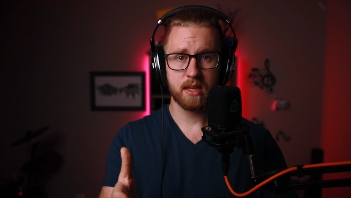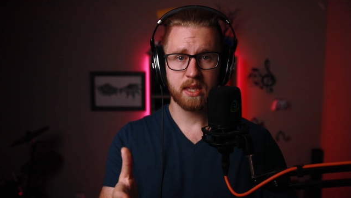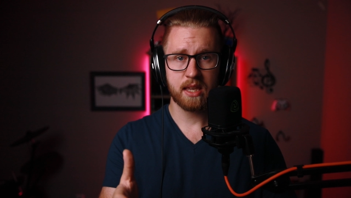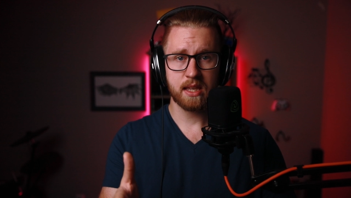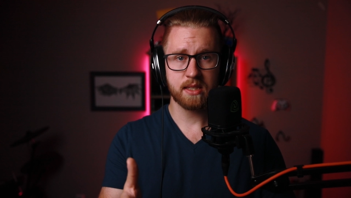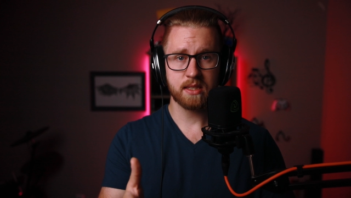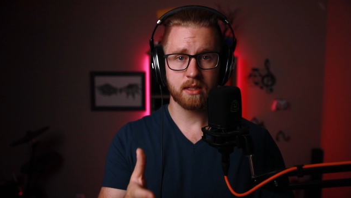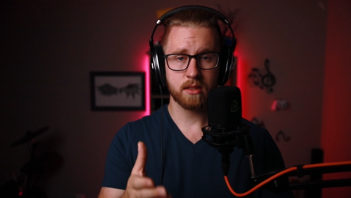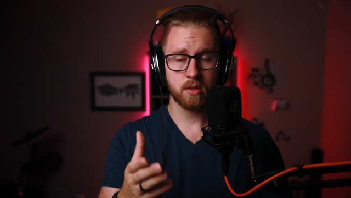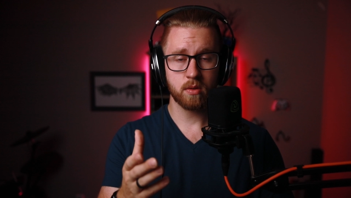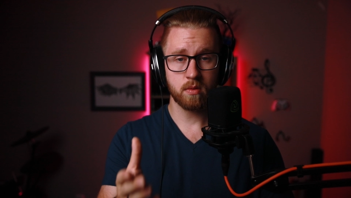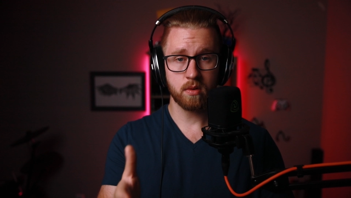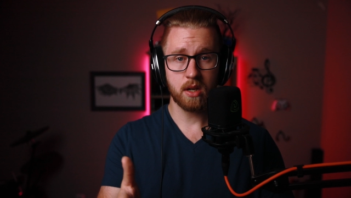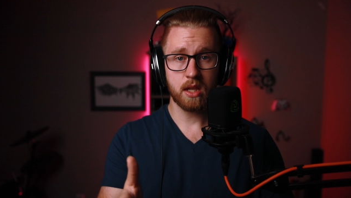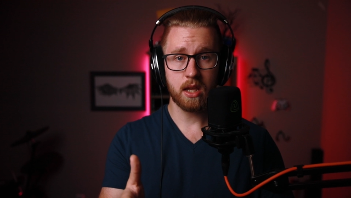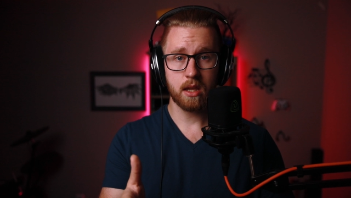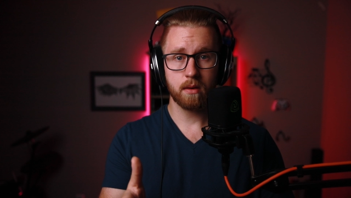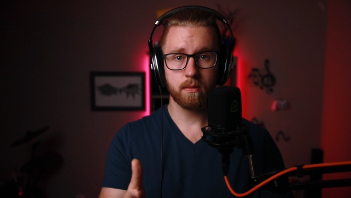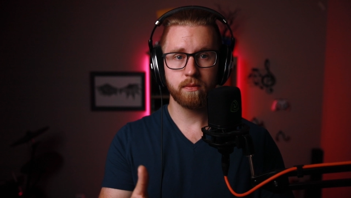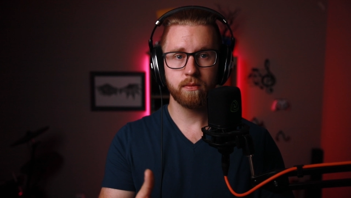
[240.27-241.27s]
of keys that you
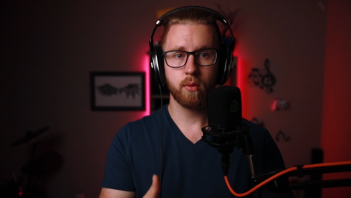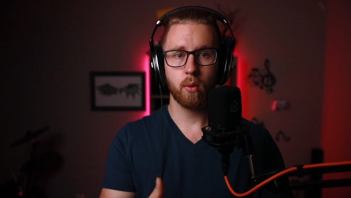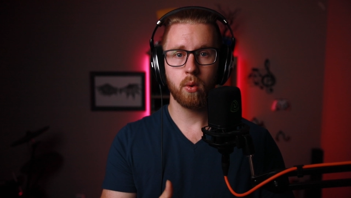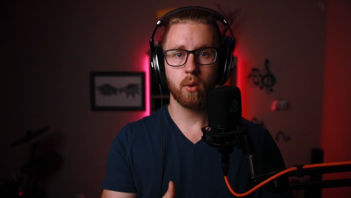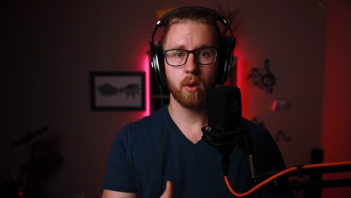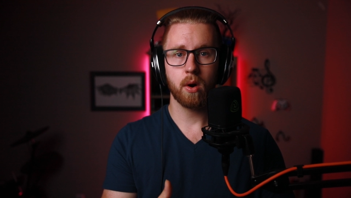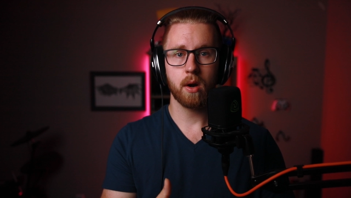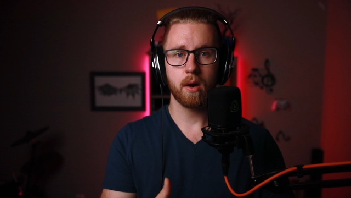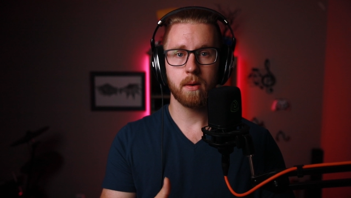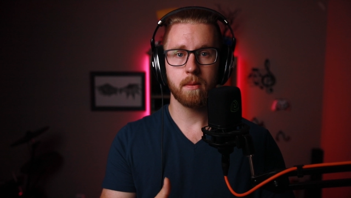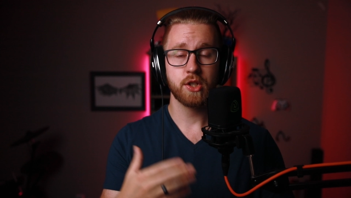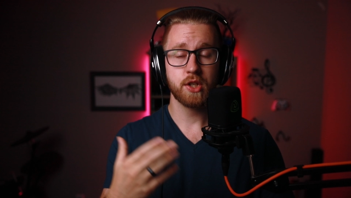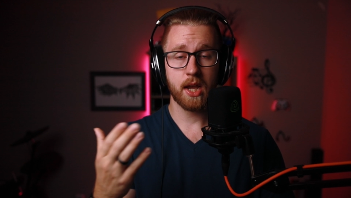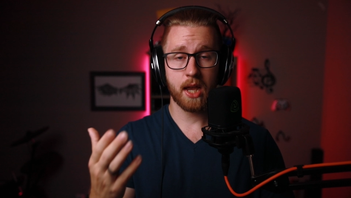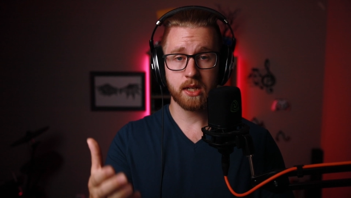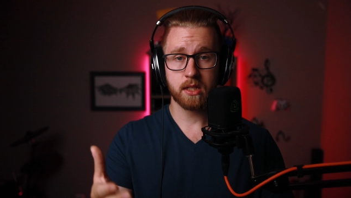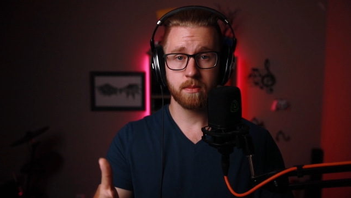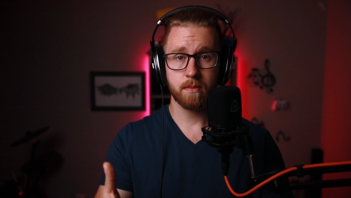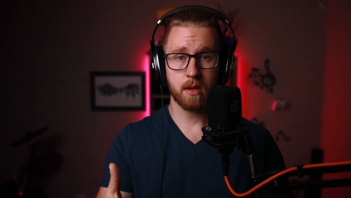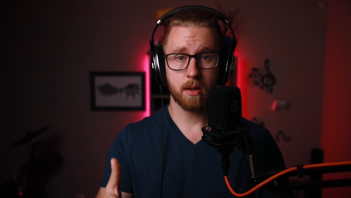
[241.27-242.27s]
need for
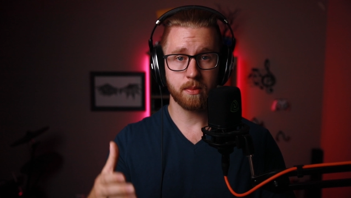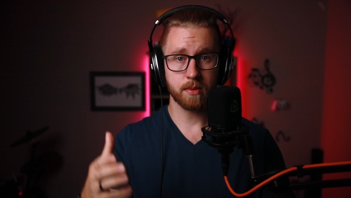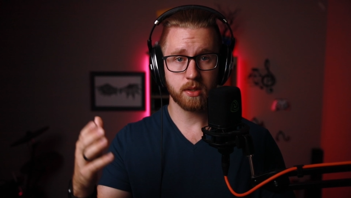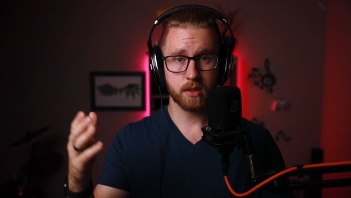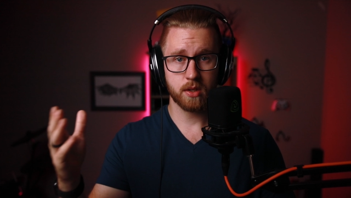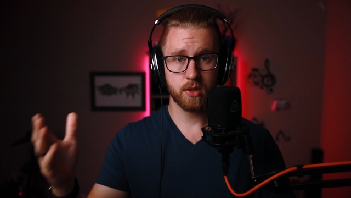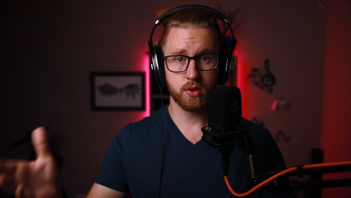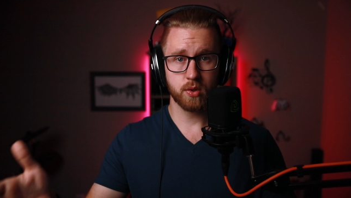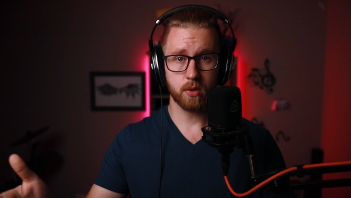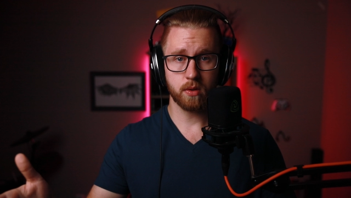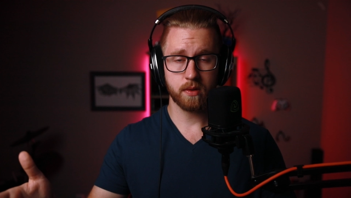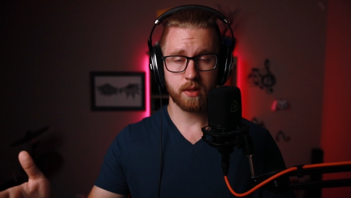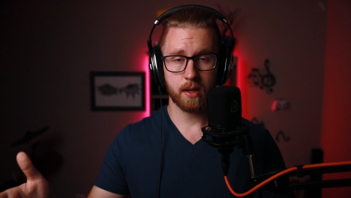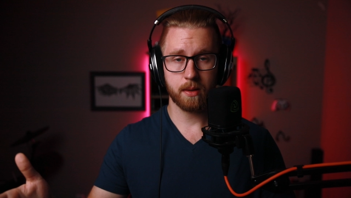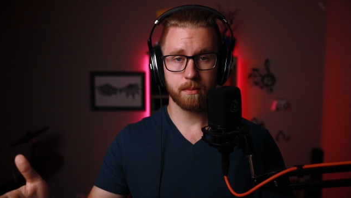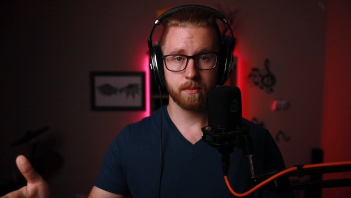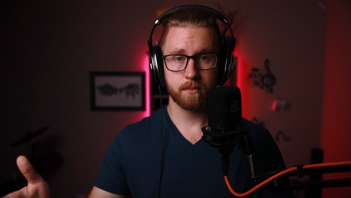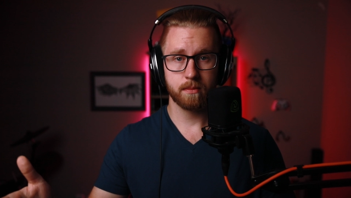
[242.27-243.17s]
chat to be able to control them,